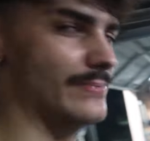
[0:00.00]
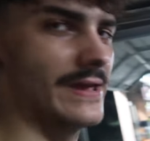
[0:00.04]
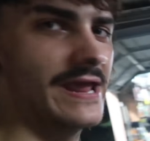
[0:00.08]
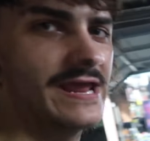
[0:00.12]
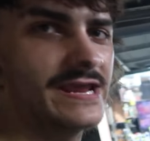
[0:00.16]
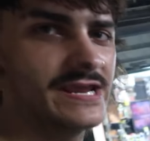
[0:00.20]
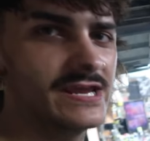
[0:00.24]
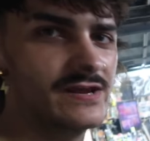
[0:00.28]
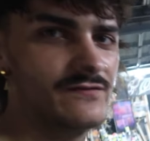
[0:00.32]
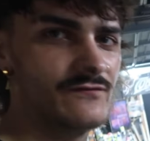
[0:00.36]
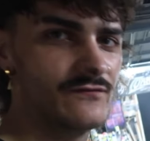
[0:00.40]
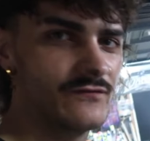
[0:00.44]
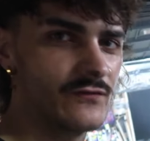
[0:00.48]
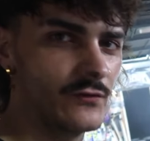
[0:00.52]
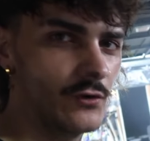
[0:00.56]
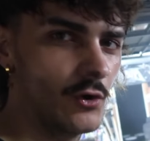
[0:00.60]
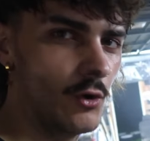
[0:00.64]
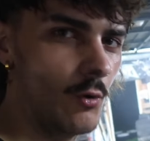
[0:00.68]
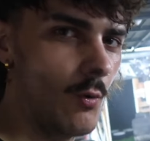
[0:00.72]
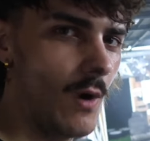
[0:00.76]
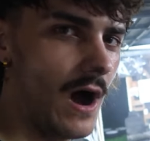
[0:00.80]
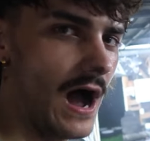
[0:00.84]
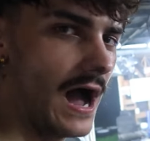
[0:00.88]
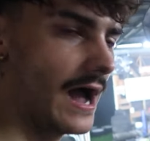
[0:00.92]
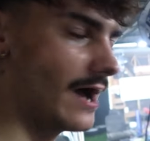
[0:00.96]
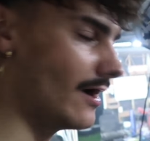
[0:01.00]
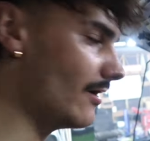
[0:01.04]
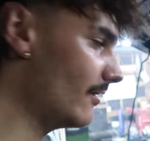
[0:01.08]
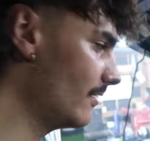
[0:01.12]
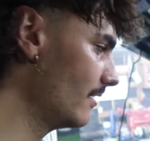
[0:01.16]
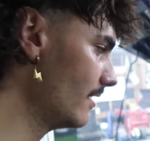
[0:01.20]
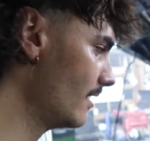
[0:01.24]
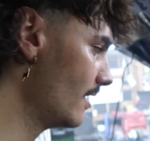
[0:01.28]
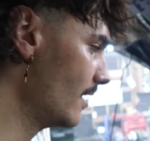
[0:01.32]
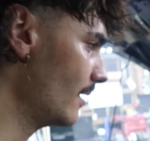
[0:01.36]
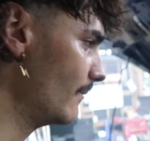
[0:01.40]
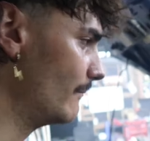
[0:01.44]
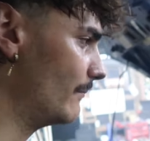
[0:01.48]
baking for a while,
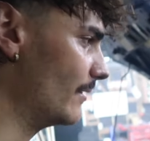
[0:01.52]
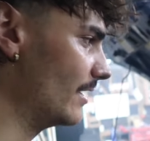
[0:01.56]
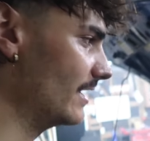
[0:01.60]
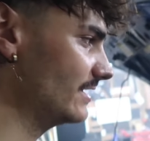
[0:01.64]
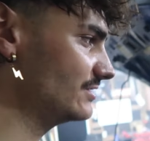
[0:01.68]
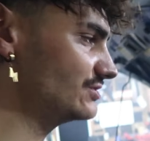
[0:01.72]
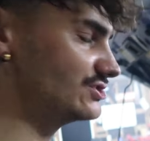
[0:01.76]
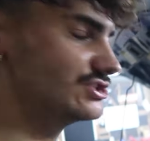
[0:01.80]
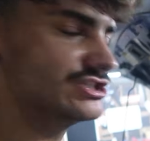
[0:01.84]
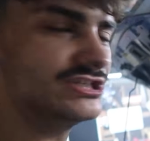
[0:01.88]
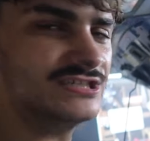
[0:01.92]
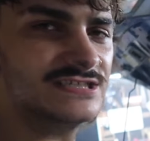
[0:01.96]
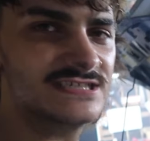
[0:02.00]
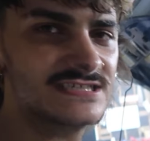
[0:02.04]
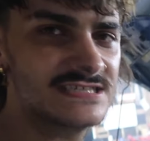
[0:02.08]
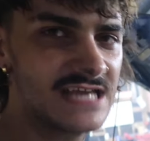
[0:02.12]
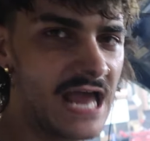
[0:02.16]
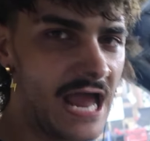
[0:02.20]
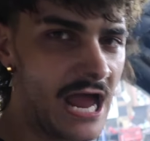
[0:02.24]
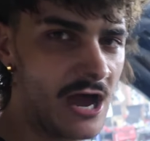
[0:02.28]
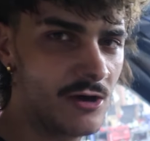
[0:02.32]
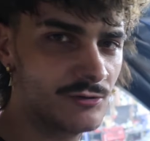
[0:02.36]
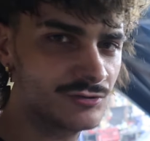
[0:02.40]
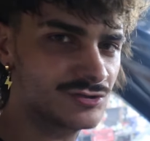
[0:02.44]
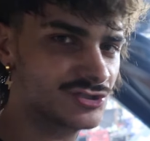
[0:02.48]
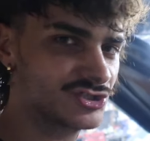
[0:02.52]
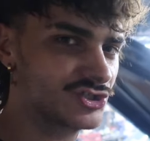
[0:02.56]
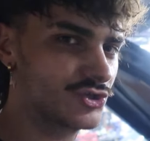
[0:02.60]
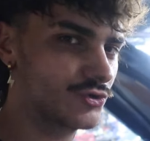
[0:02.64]
but she sounds